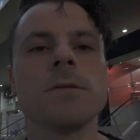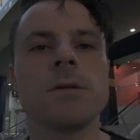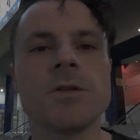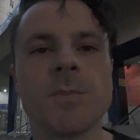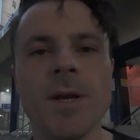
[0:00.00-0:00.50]

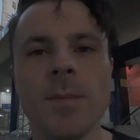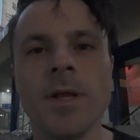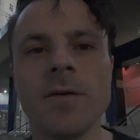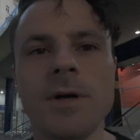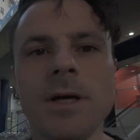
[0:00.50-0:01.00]
So it's been a
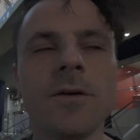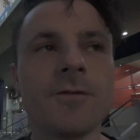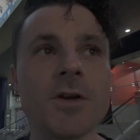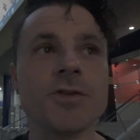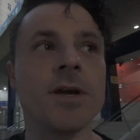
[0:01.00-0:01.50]
bit of a
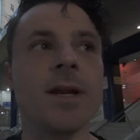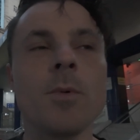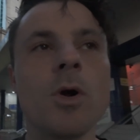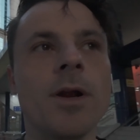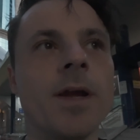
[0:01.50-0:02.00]
frustrating
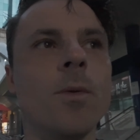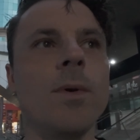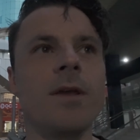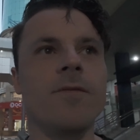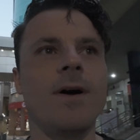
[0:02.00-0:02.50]
morning.
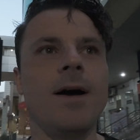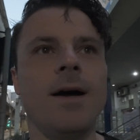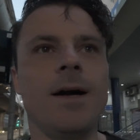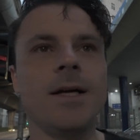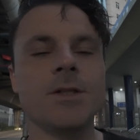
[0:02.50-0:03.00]
We've
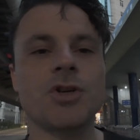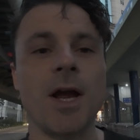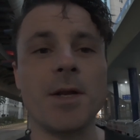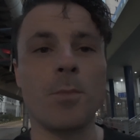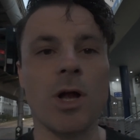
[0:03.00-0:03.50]

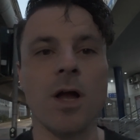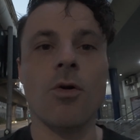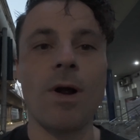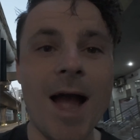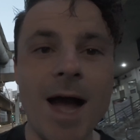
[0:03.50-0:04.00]
tried to book a
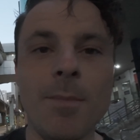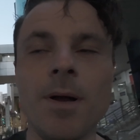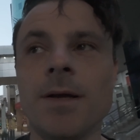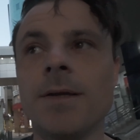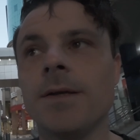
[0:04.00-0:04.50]
Grab,
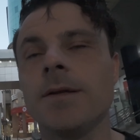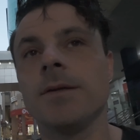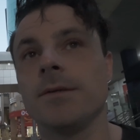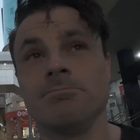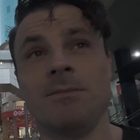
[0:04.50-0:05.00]

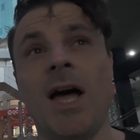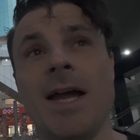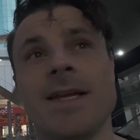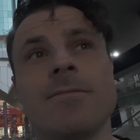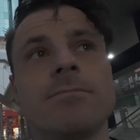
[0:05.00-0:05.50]

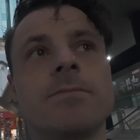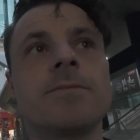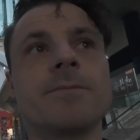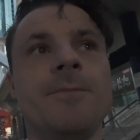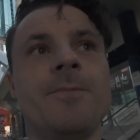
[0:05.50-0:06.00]
like,
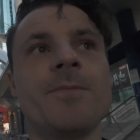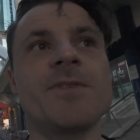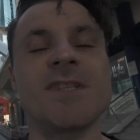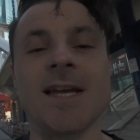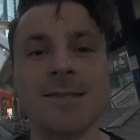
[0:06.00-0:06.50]

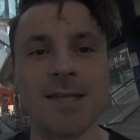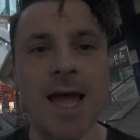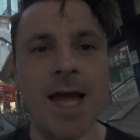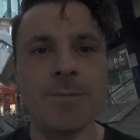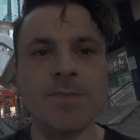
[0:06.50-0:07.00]
6
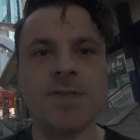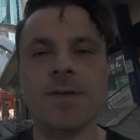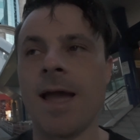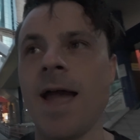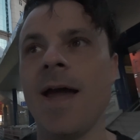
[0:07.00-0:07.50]
times,
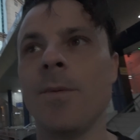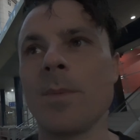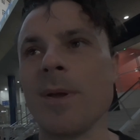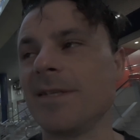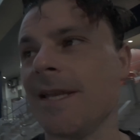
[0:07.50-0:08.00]
and
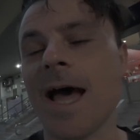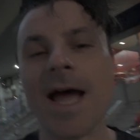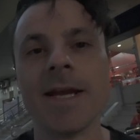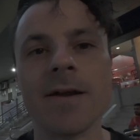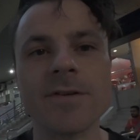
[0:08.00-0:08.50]
we've been
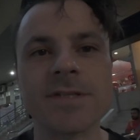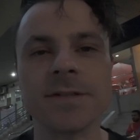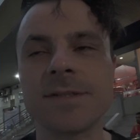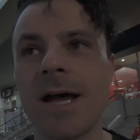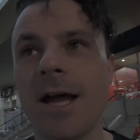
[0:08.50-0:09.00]
denied every
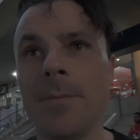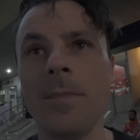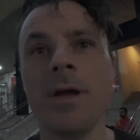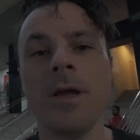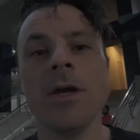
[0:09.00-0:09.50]
single
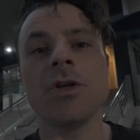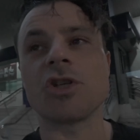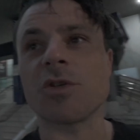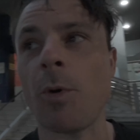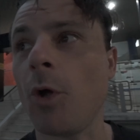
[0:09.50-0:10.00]
time.
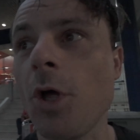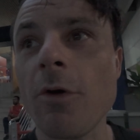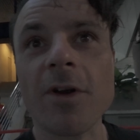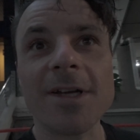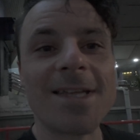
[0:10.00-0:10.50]
Just pulled
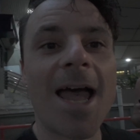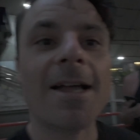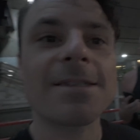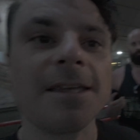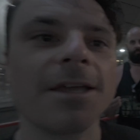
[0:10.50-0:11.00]
over a taxi